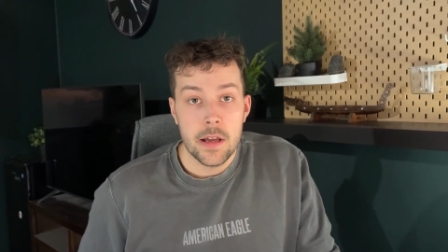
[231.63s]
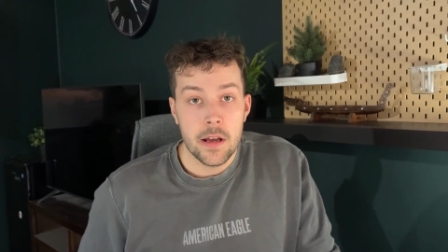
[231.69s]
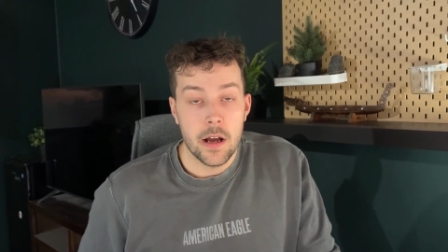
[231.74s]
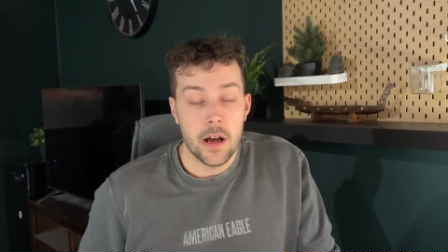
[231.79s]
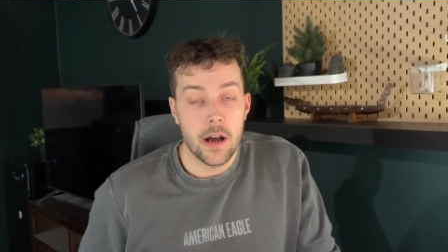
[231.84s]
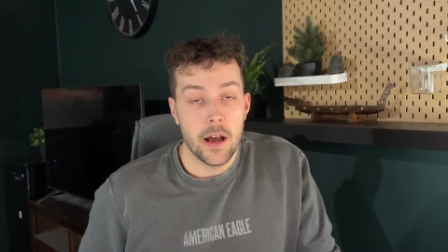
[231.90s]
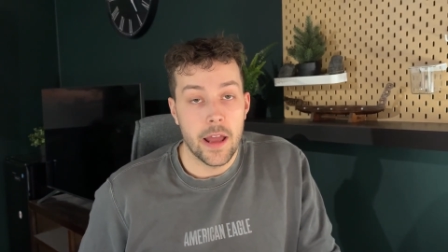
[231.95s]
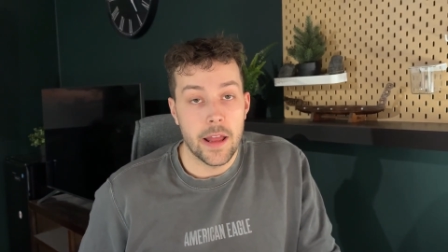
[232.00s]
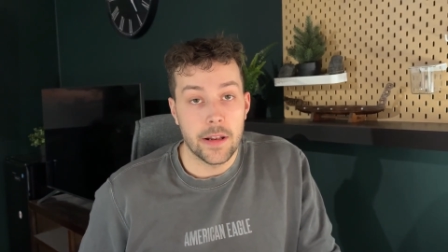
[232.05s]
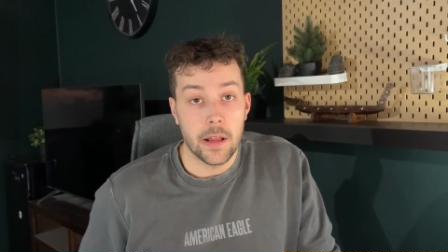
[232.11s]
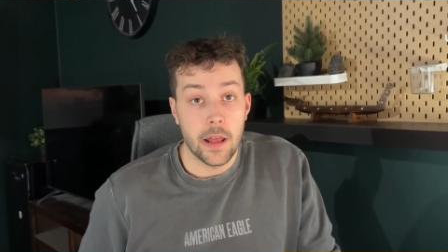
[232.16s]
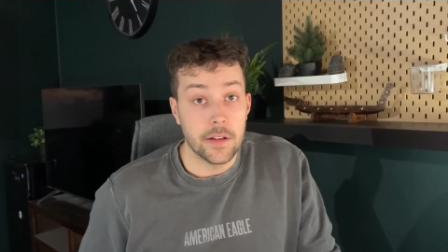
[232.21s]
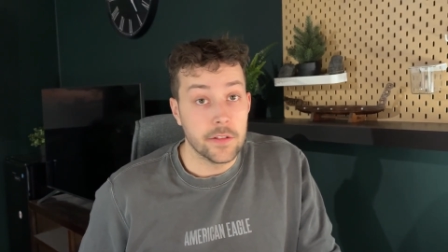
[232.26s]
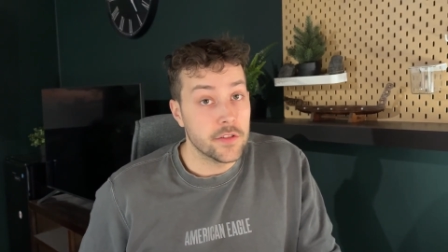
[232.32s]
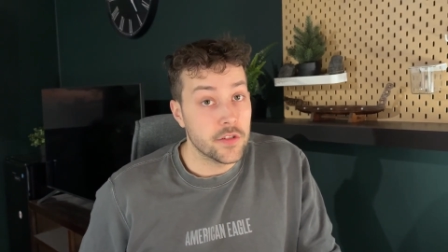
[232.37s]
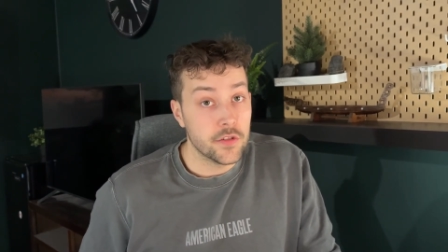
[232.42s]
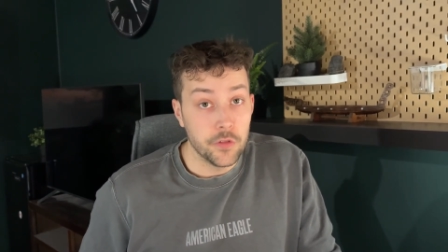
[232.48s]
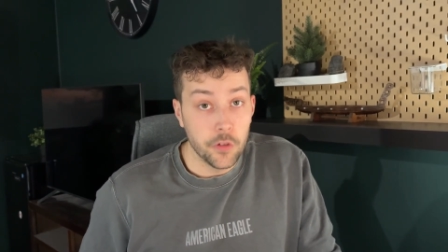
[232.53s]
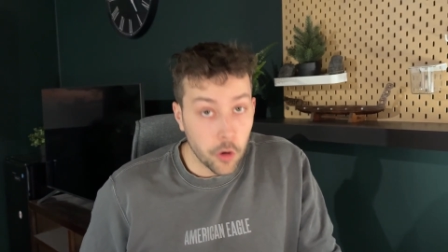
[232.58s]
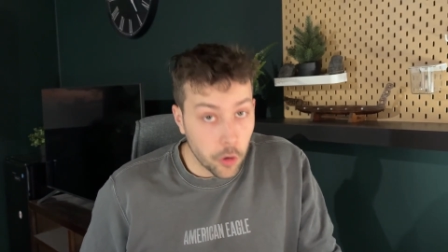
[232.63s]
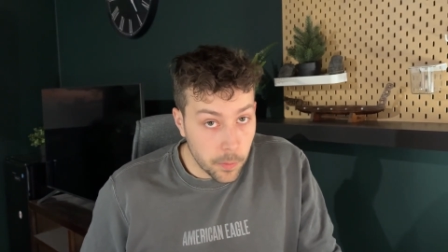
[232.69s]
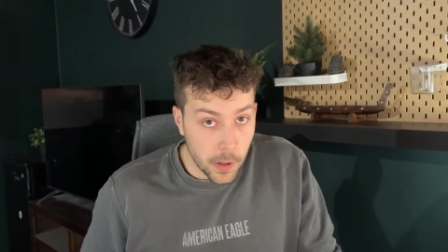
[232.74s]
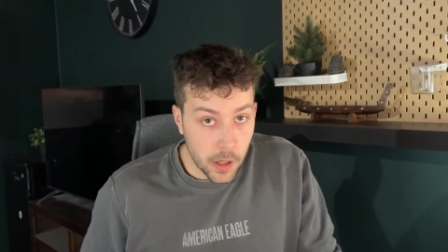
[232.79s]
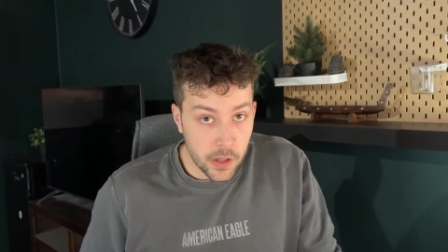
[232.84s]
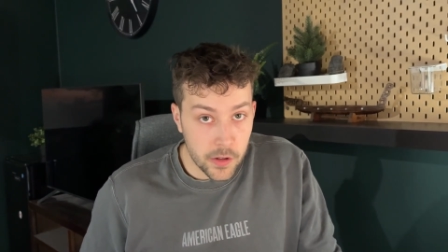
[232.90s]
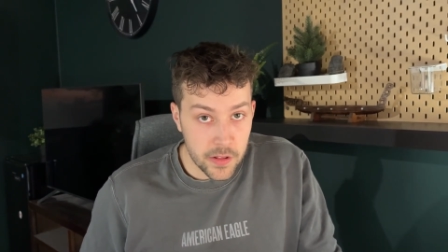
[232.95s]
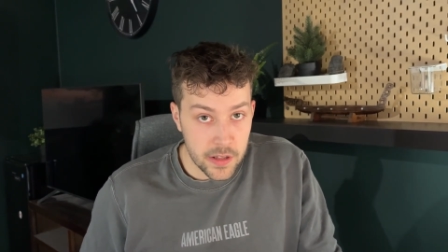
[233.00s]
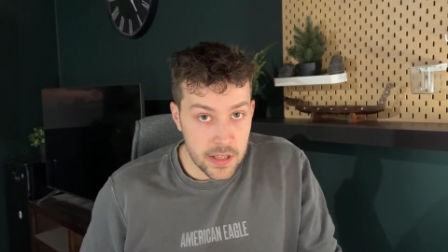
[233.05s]
and
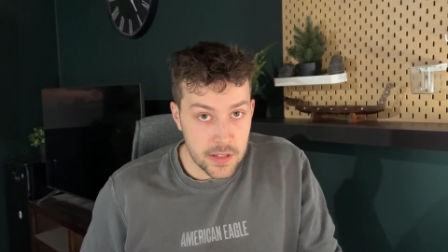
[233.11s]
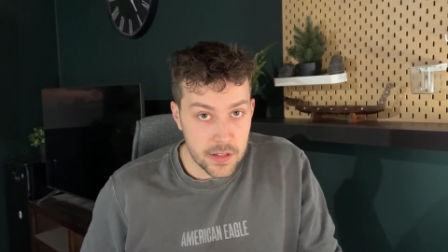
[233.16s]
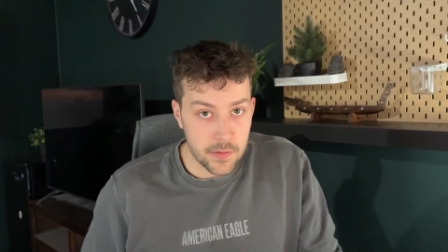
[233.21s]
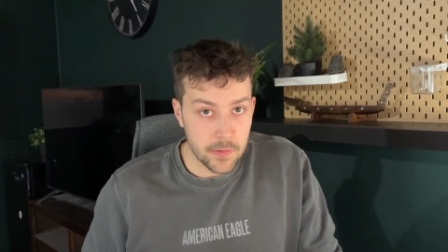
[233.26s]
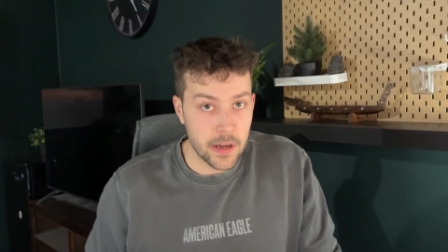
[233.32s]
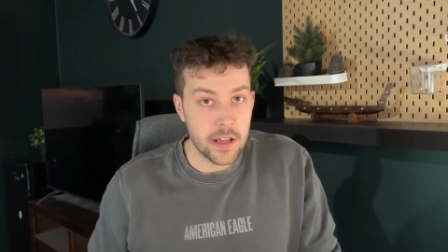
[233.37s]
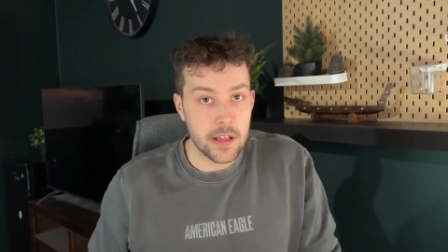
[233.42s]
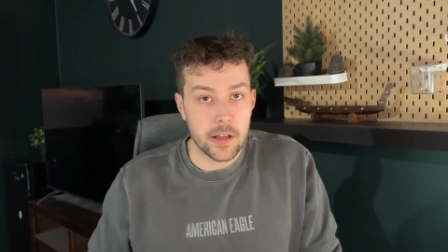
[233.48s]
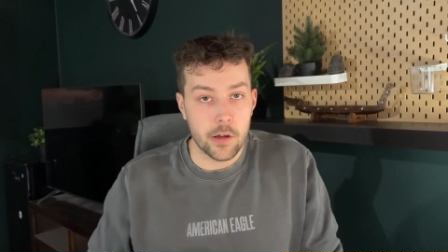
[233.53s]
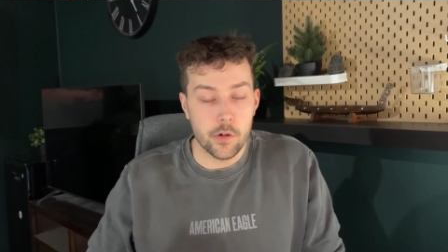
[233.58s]
snowball this, right?